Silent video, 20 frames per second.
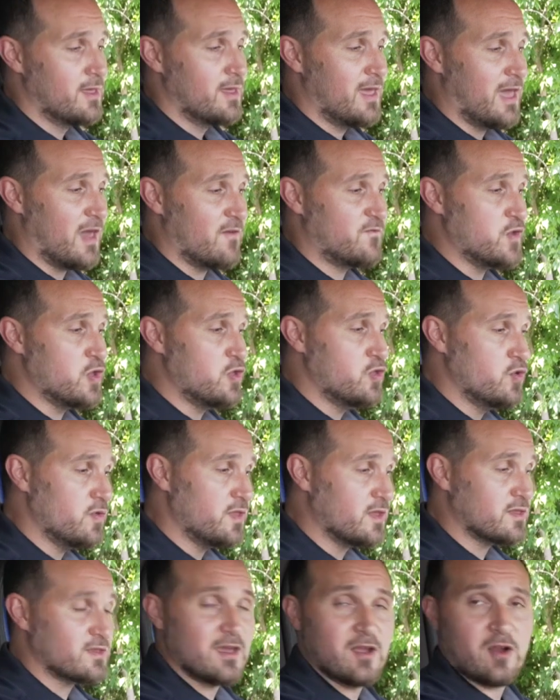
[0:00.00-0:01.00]
If you do
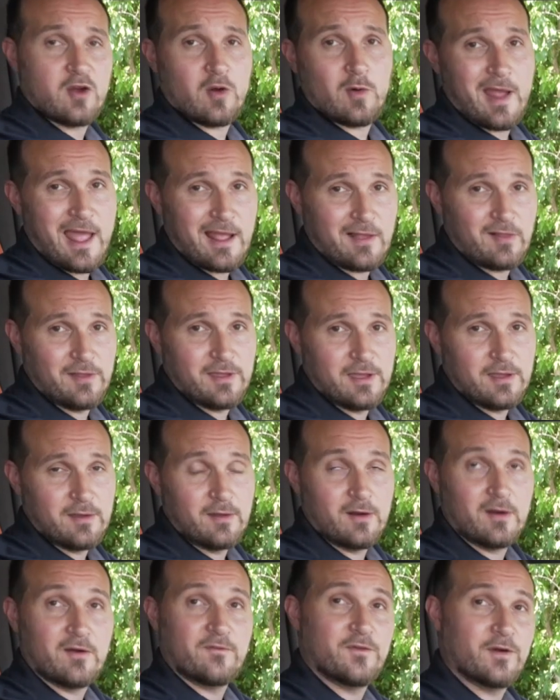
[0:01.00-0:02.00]
this incorrectly
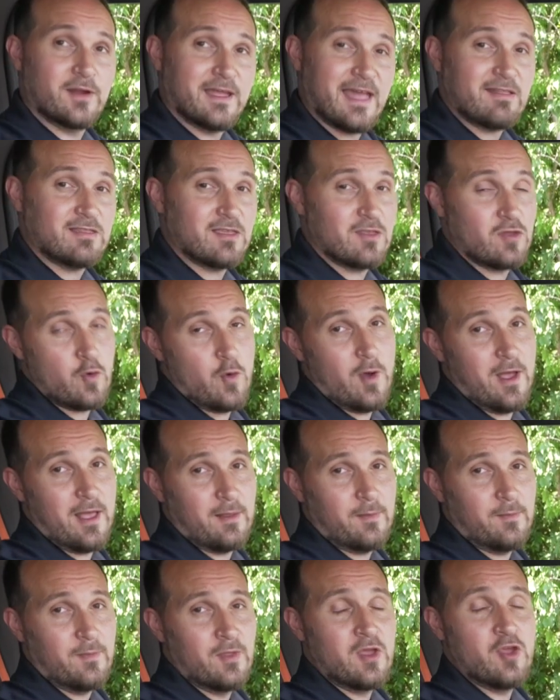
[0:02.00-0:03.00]
or forget to do
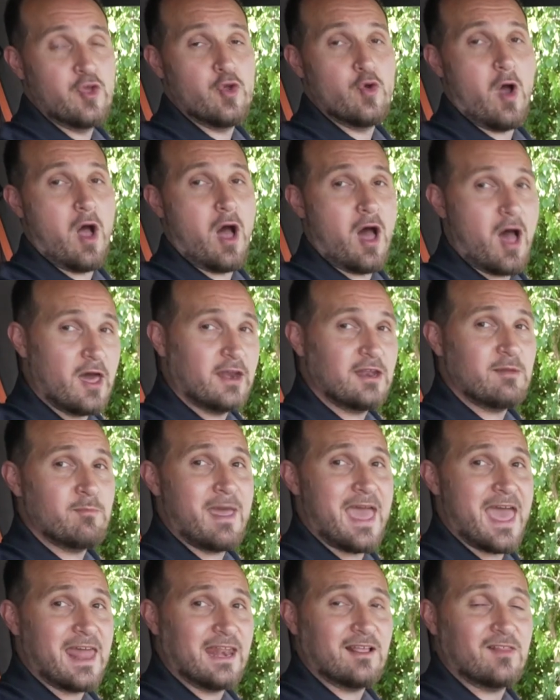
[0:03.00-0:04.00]
it, you
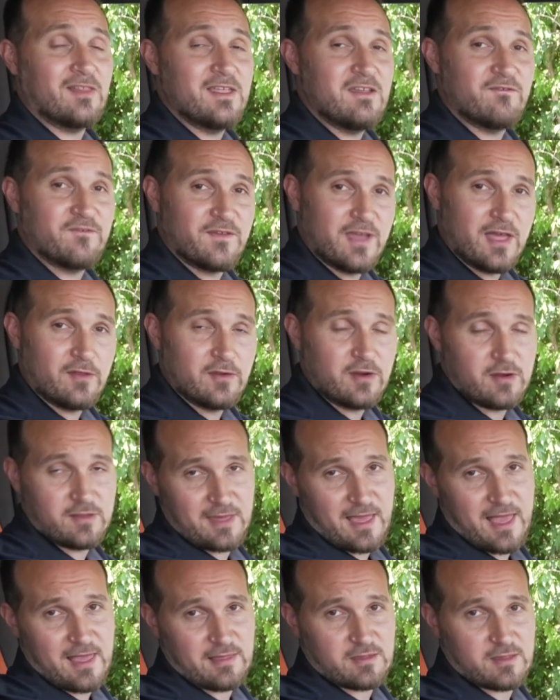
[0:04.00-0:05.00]
automatically fail your
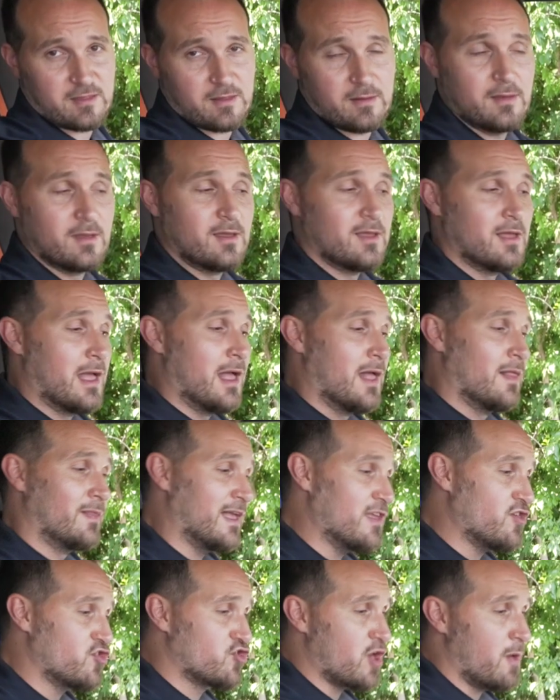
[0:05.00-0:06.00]
test.
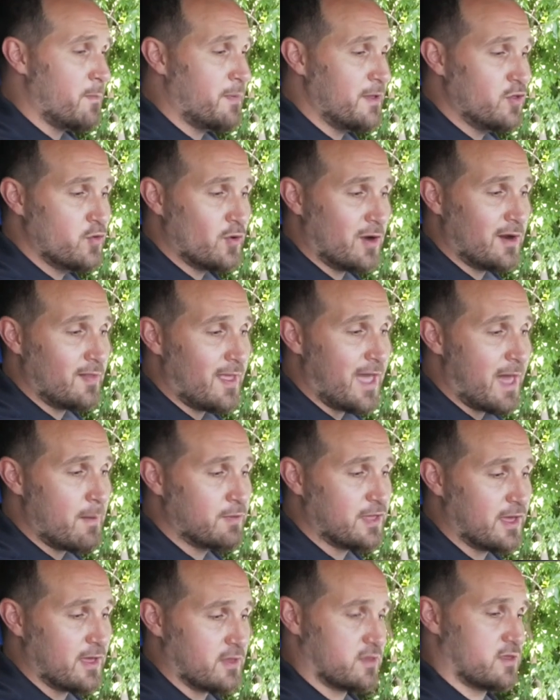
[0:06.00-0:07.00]
Let's jump into our lab
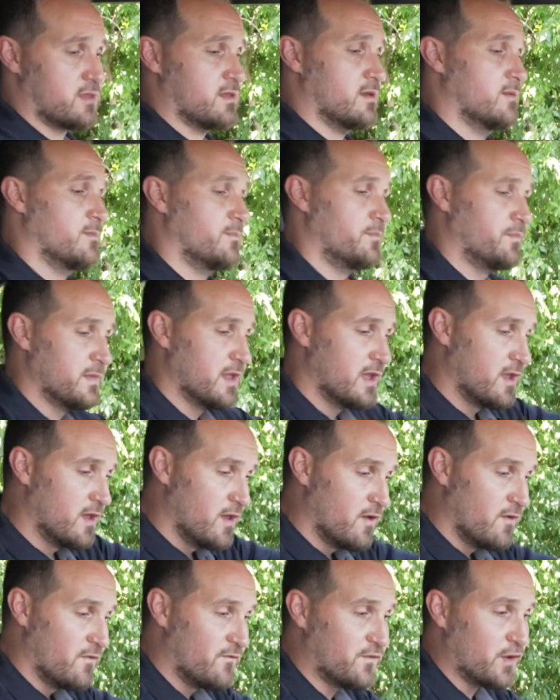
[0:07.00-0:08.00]
test.
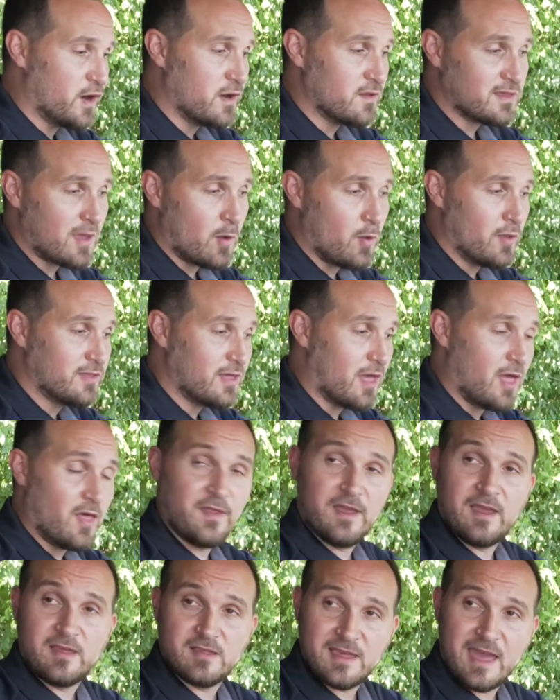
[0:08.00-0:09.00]
First, I will tell
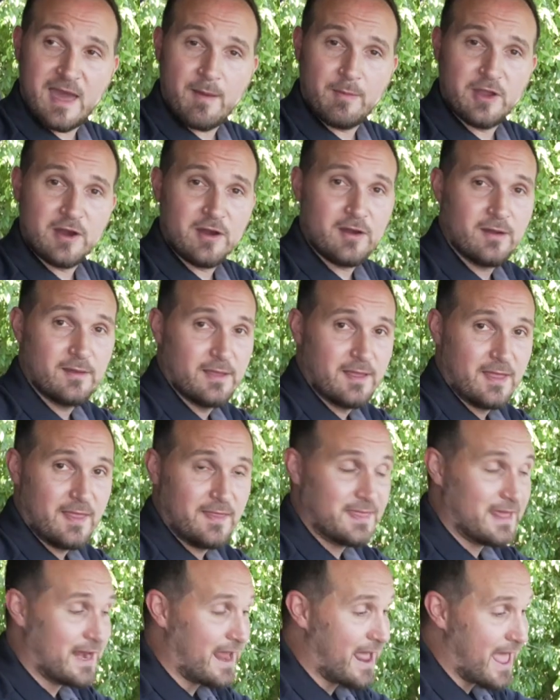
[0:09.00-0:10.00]
the examiner
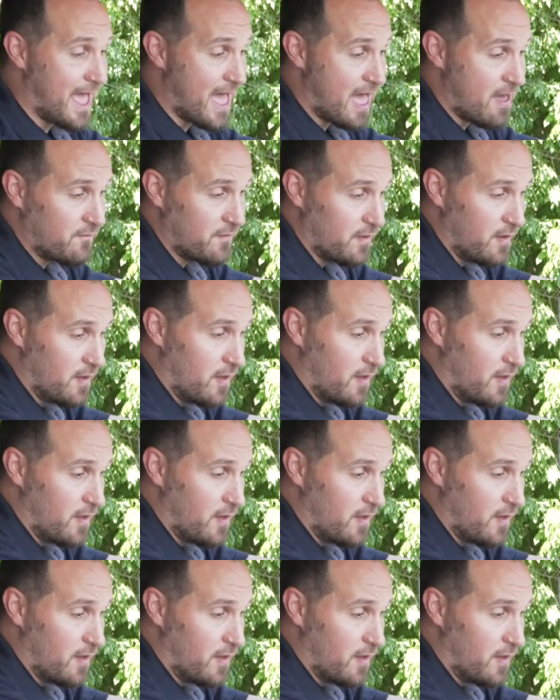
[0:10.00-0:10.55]
that I have